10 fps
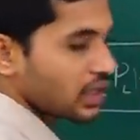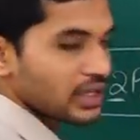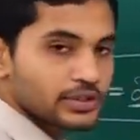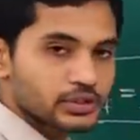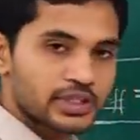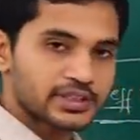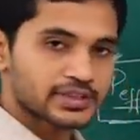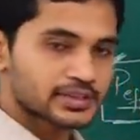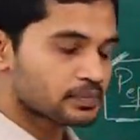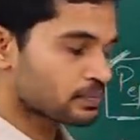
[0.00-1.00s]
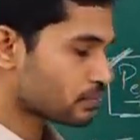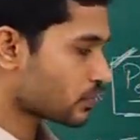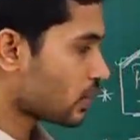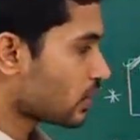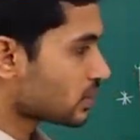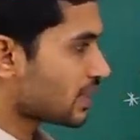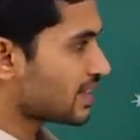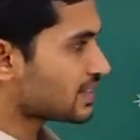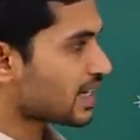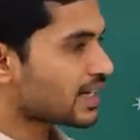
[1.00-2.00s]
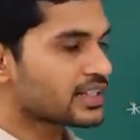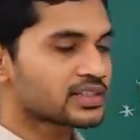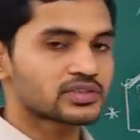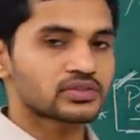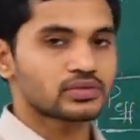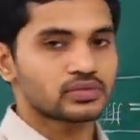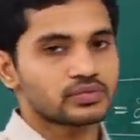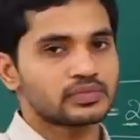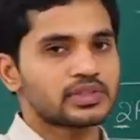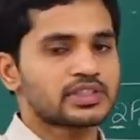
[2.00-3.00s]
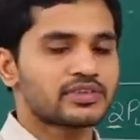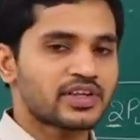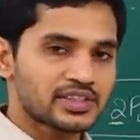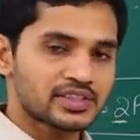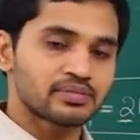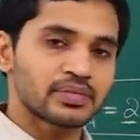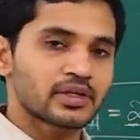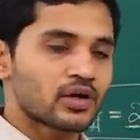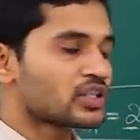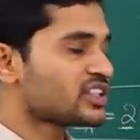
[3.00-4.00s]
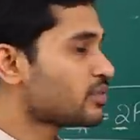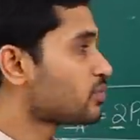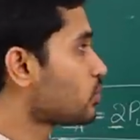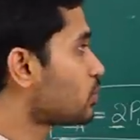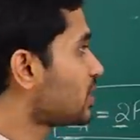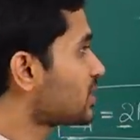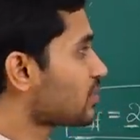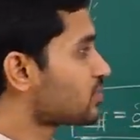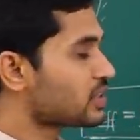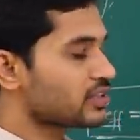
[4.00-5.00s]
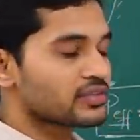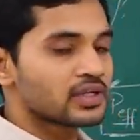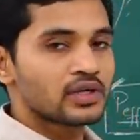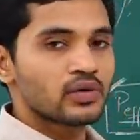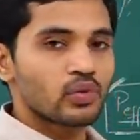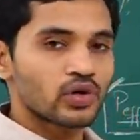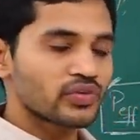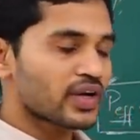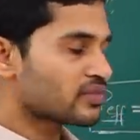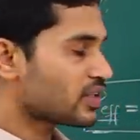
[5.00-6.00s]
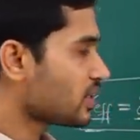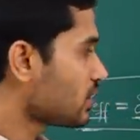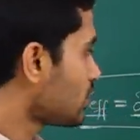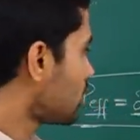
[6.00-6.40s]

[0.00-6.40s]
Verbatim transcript: Clear students? So, that is the idea. So, it is a very simple concept. So, please observe what we have done.